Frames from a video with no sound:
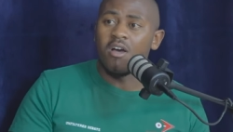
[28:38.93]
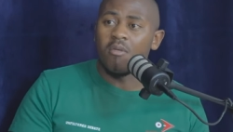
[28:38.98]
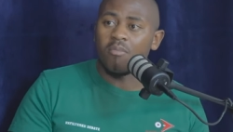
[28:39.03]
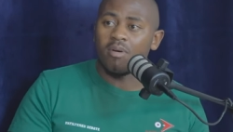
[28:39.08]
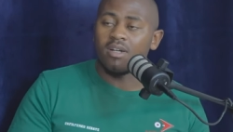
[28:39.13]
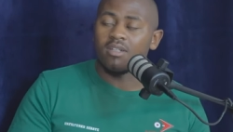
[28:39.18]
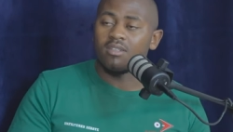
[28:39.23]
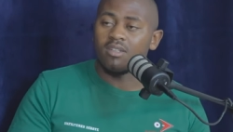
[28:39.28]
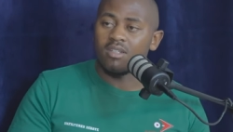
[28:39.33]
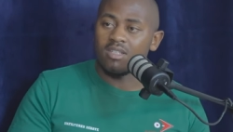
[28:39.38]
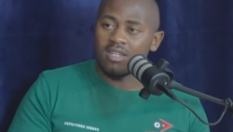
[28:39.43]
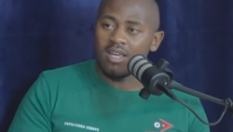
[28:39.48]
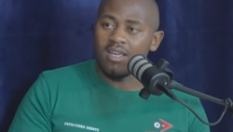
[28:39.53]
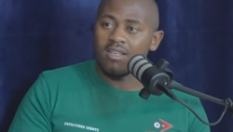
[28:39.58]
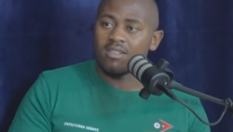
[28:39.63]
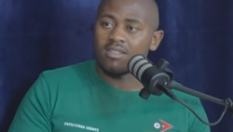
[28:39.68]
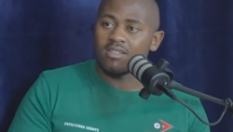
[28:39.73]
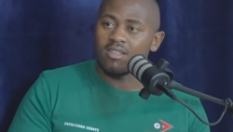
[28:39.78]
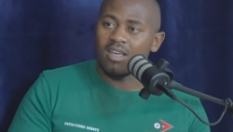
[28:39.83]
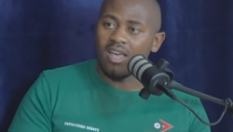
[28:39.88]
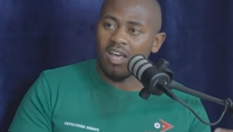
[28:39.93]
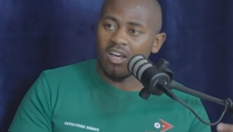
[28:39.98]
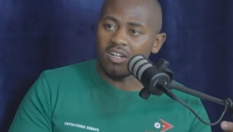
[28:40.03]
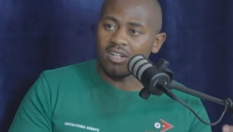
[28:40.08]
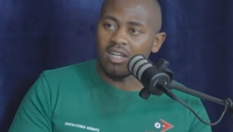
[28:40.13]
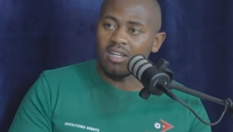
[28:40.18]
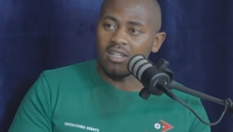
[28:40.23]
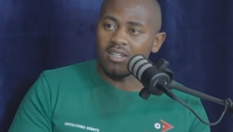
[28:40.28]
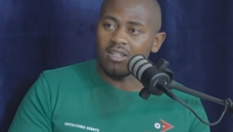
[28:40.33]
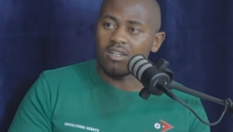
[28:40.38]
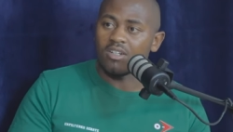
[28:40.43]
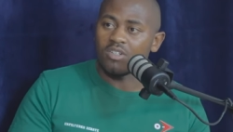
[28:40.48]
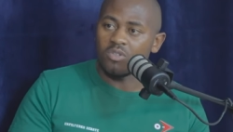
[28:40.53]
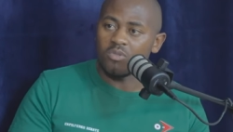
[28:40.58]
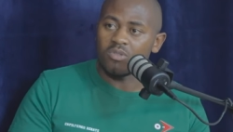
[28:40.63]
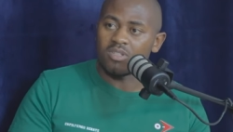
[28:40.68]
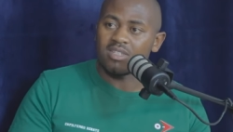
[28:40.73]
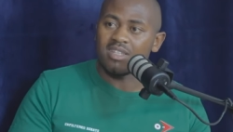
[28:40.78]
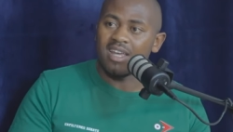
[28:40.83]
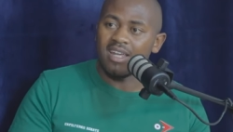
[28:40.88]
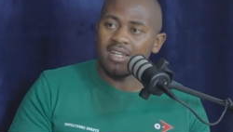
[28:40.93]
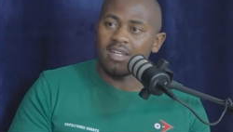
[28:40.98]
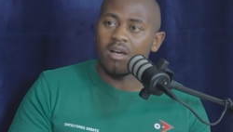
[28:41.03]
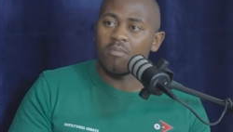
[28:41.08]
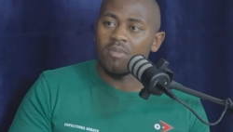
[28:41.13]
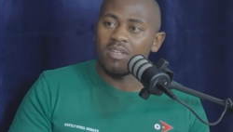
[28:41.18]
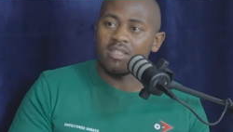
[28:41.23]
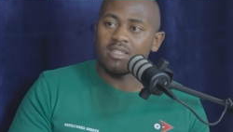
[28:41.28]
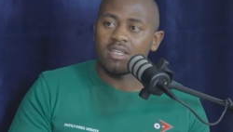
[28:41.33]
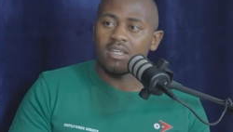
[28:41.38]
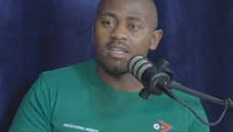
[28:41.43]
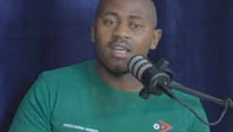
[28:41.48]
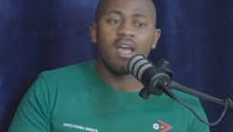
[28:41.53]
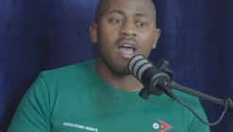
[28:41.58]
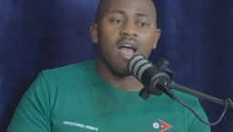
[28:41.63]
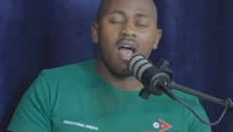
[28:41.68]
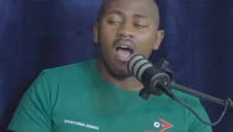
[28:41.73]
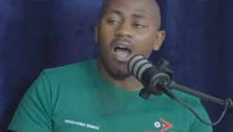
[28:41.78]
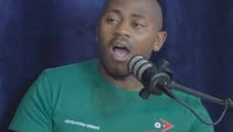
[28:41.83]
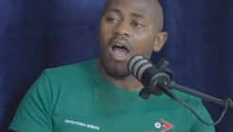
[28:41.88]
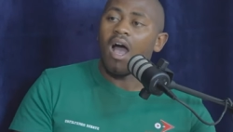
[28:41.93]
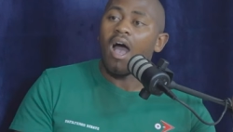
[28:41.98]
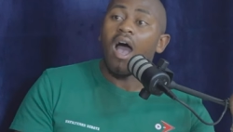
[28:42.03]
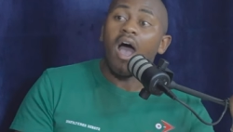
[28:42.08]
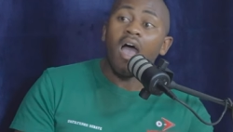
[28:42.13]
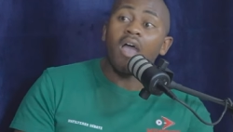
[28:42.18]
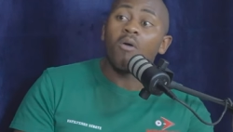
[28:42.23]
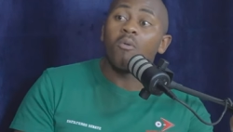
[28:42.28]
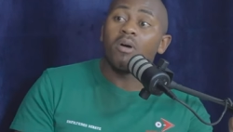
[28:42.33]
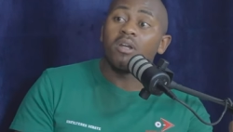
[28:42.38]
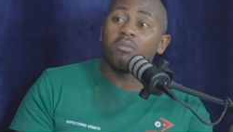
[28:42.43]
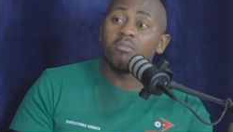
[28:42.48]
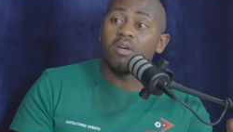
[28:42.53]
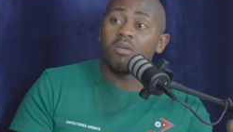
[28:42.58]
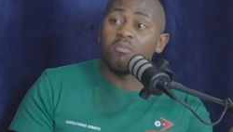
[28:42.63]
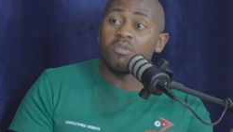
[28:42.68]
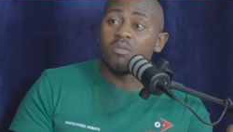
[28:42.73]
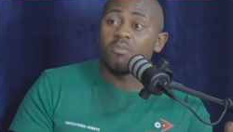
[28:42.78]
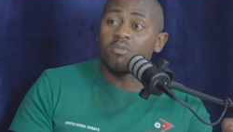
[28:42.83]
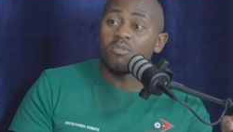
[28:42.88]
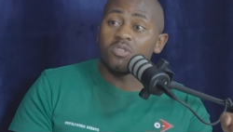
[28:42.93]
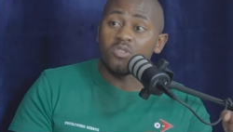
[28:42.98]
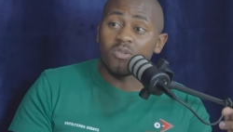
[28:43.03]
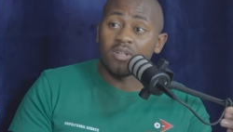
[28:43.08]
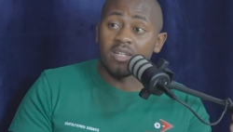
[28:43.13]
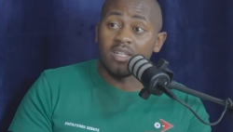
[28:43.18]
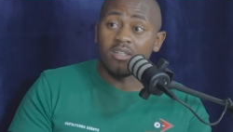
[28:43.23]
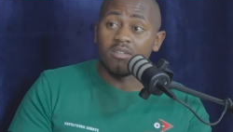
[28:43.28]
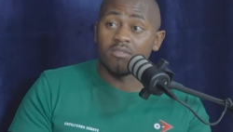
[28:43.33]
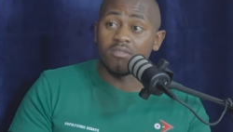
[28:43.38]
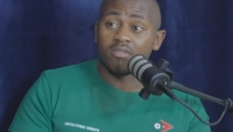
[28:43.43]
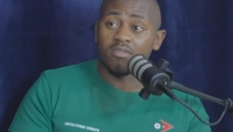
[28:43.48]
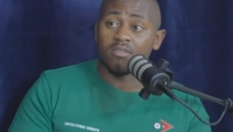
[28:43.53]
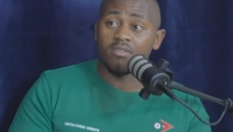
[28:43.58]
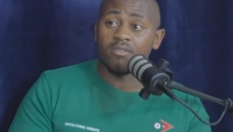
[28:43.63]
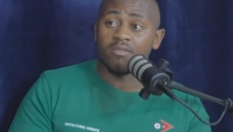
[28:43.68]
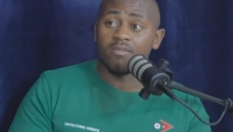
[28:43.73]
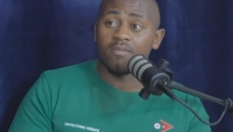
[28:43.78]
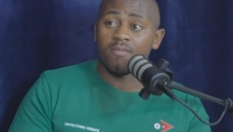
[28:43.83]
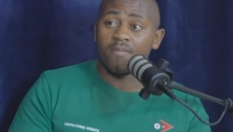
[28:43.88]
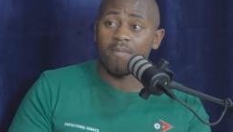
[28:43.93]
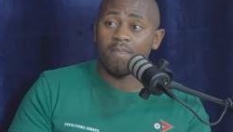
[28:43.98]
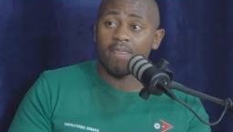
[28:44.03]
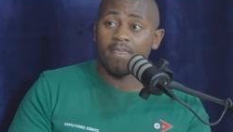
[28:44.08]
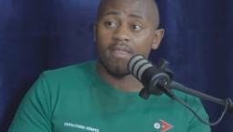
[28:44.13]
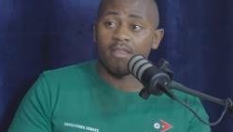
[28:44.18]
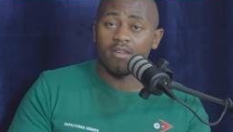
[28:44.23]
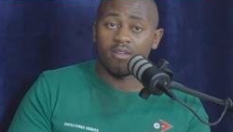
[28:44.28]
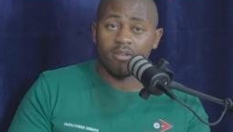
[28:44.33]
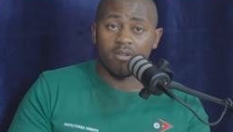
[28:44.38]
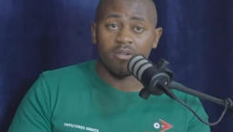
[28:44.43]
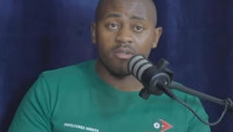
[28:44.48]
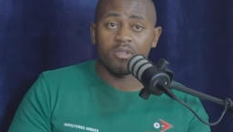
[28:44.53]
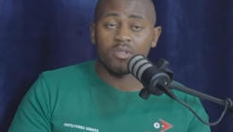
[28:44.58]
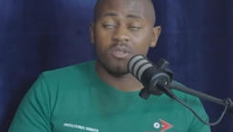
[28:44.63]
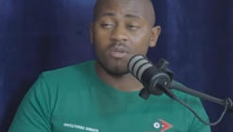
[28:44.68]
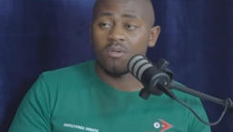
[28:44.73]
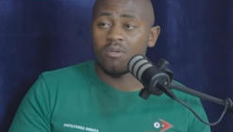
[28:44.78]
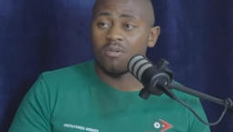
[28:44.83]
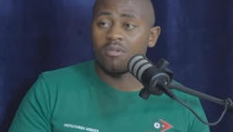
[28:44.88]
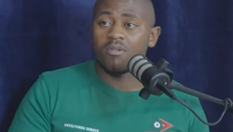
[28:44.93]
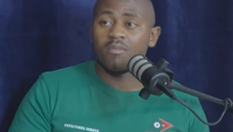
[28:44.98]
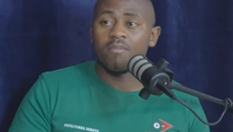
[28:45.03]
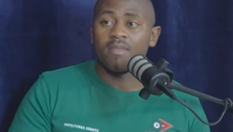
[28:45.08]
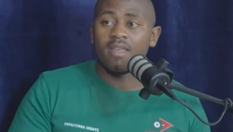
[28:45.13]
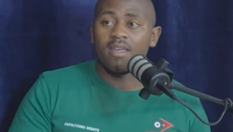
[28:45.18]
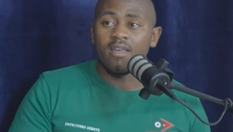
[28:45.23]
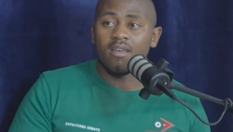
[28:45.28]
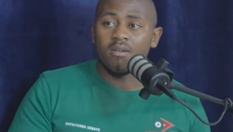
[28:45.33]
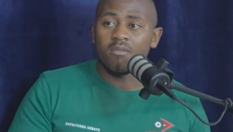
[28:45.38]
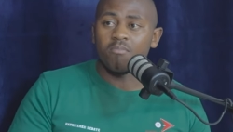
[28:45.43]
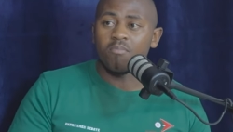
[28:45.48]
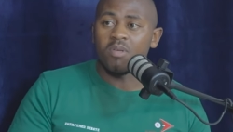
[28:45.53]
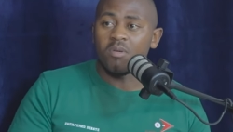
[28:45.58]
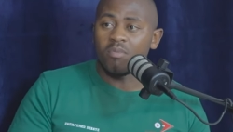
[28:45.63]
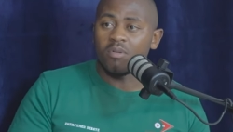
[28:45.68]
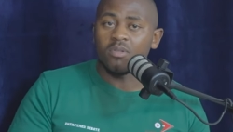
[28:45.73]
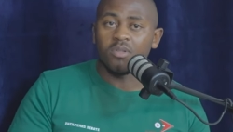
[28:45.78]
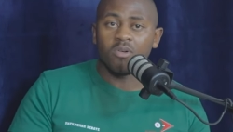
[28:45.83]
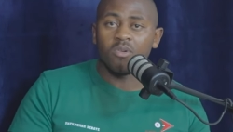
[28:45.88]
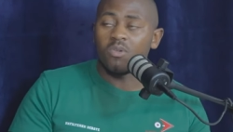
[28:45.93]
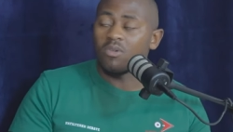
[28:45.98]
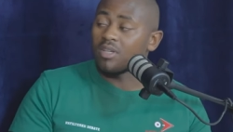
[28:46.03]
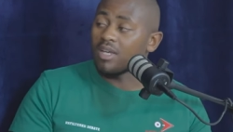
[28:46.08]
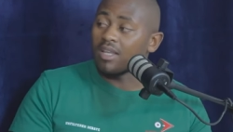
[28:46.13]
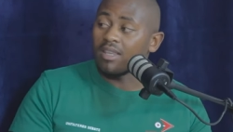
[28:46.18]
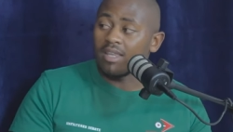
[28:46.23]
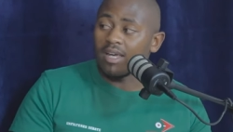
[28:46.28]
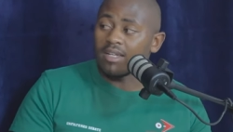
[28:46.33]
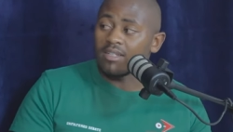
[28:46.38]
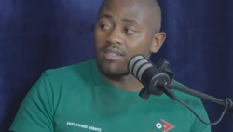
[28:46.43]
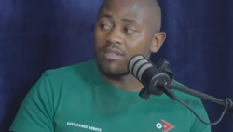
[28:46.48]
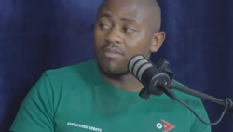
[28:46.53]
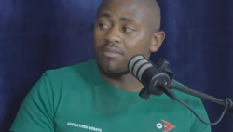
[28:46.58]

But it takes a great leader to stand up and say, I want my people to live. You know, so people don't look at that.